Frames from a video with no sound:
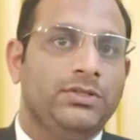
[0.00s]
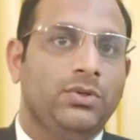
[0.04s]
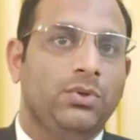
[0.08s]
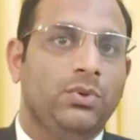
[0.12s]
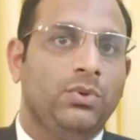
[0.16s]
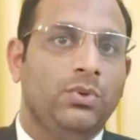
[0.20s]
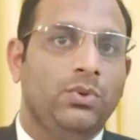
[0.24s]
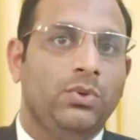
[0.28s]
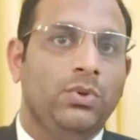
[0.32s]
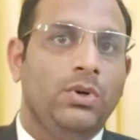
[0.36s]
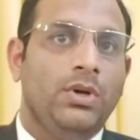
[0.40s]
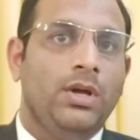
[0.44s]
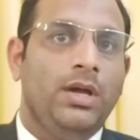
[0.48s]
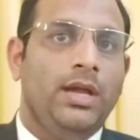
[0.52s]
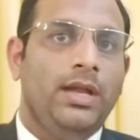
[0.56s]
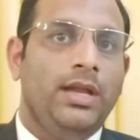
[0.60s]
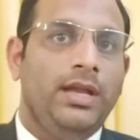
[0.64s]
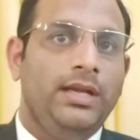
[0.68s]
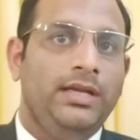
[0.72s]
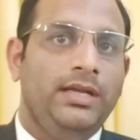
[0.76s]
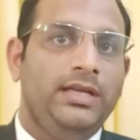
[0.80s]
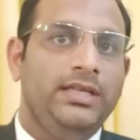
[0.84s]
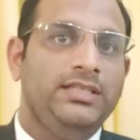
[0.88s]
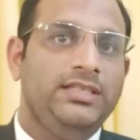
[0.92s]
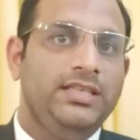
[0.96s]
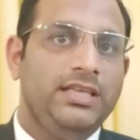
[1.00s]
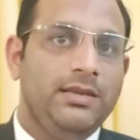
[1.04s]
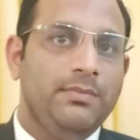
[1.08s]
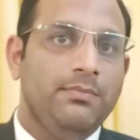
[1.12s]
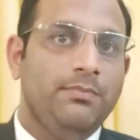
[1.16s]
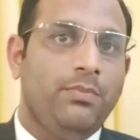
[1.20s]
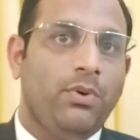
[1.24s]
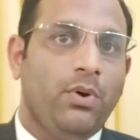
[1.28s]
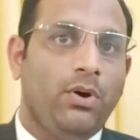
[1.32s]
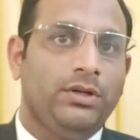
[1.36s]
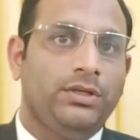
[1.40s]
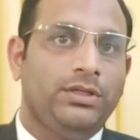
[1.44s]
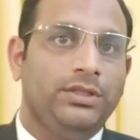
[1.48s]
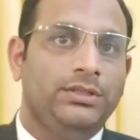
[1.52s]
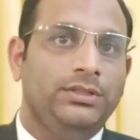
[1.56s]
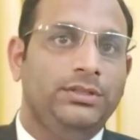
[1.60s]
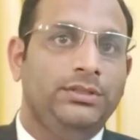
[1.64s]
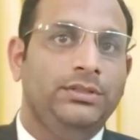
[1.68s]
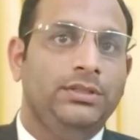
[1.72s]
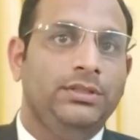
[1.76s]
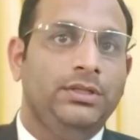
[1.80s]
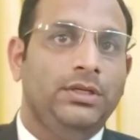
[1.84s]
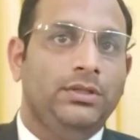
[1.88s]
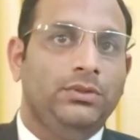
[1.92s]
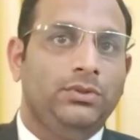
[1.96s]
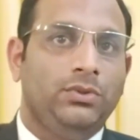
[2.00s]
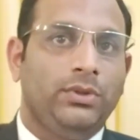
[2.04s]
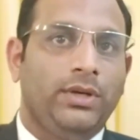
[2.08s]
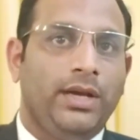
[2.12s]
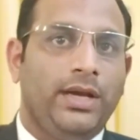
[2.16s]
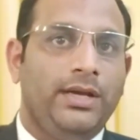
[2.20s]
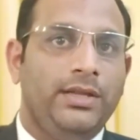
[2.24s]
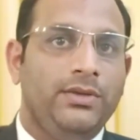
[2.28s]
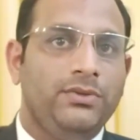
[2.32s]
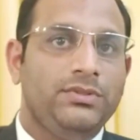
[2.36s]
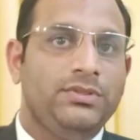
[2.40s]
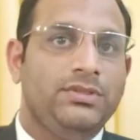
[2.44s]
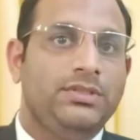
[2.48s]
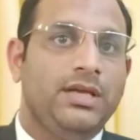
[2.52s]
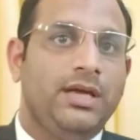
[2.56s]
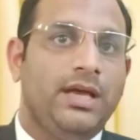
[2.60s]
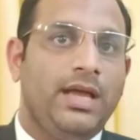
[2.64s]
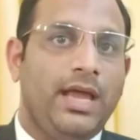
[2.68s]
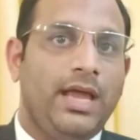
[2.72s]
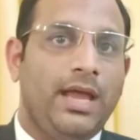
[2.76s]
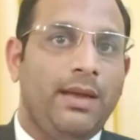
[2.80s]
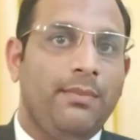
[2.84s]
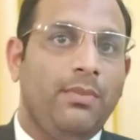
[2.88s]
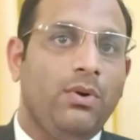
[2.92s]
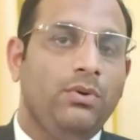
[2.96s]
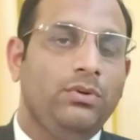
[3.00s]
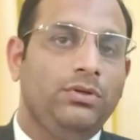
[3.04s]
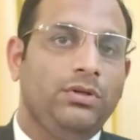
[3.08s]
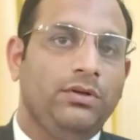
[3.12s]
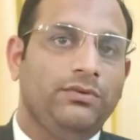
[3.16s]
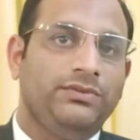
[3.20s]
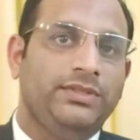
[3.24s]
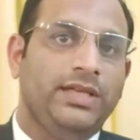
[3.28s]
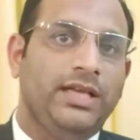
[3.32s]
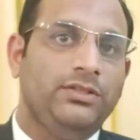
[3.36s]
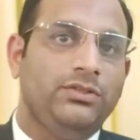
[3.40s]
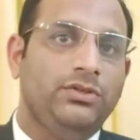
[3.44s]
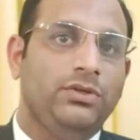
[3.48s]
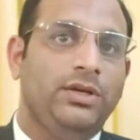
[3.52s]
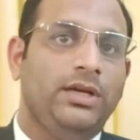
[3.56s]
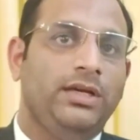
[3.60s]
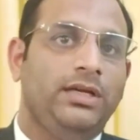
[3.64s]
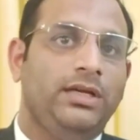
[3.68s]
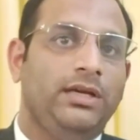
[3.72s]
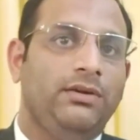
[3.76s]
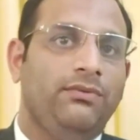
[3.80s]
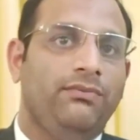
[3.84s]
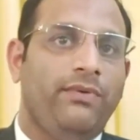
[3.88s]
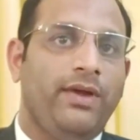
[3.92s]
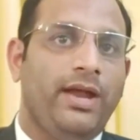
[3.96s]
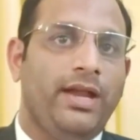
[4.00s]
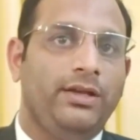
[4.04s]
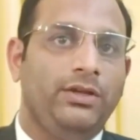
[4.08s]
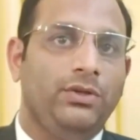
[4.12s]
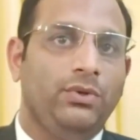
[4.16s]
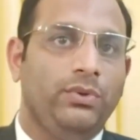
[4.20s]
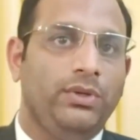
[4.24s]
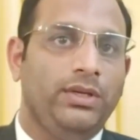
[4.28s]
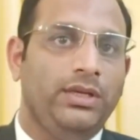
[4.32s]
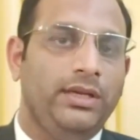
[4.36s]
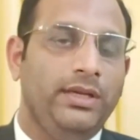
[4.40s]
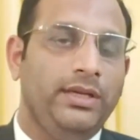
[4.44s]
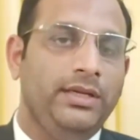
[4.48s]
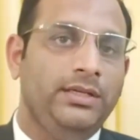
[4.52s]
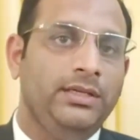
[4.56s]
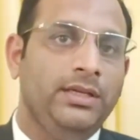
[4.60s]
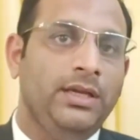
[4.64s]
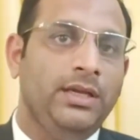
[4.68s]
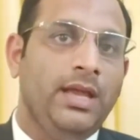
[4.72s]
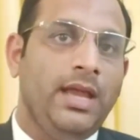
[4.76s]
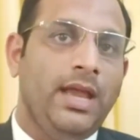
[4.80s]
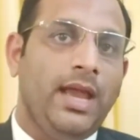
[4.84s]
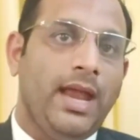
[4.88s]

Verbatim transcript: So, it is important to reduce the amount of saturated fat you eat